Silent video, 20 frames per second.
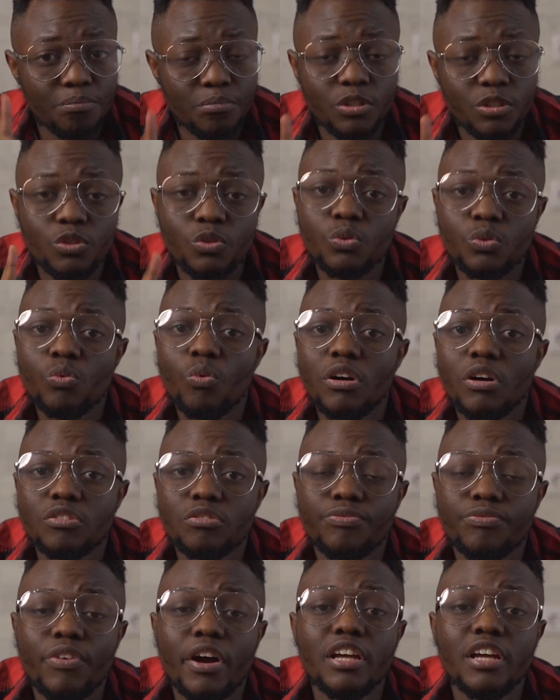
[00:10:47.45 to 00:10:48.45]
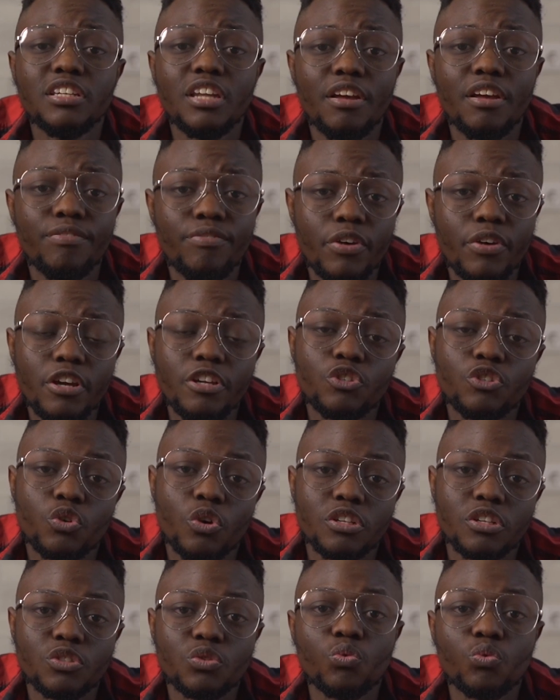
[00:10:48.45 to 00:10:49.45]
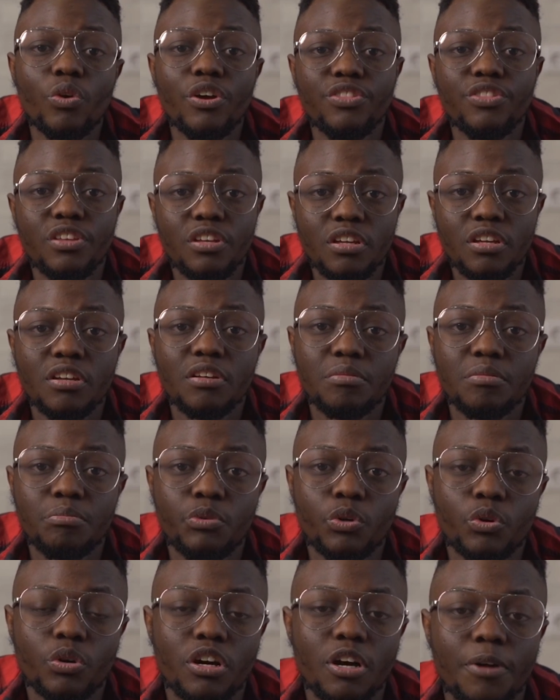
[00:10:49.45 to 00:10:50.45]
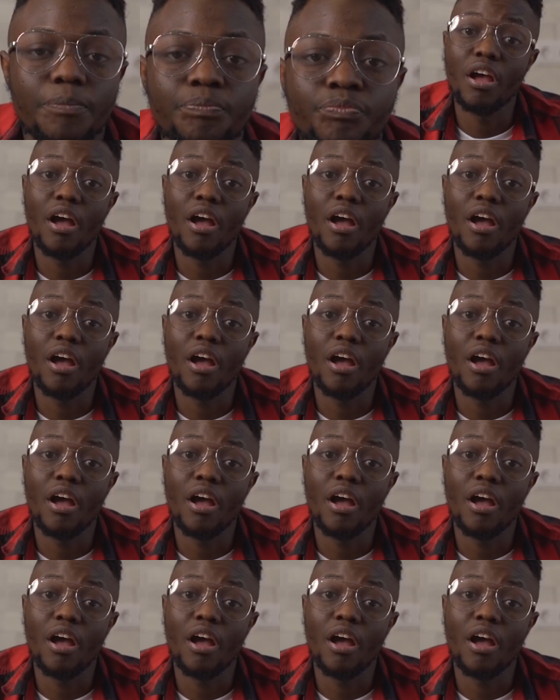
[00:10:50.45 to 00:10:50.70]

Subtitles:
be sure to find a very trustworthy broker.